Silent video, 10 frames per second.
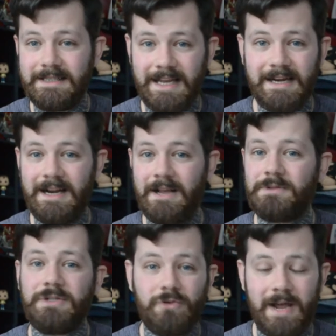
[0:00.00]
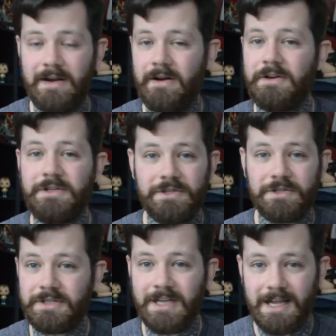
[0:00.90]
to get it out and try it on and
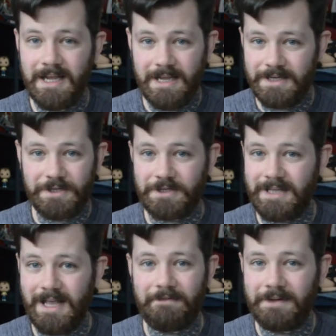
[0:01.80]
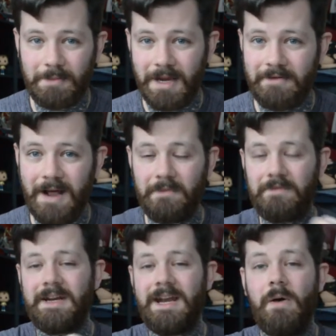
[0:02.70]
just just have a little play around
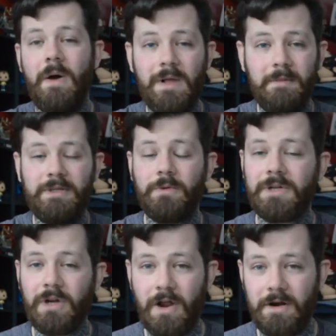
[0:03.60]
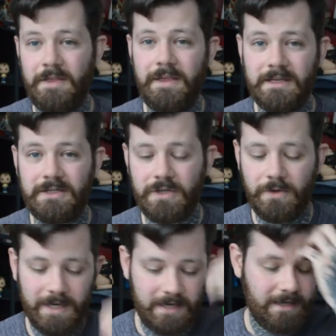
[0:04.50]
with it. Now I will be doing a lot of things
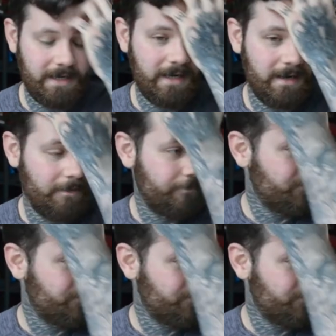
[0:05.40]
to it. Um,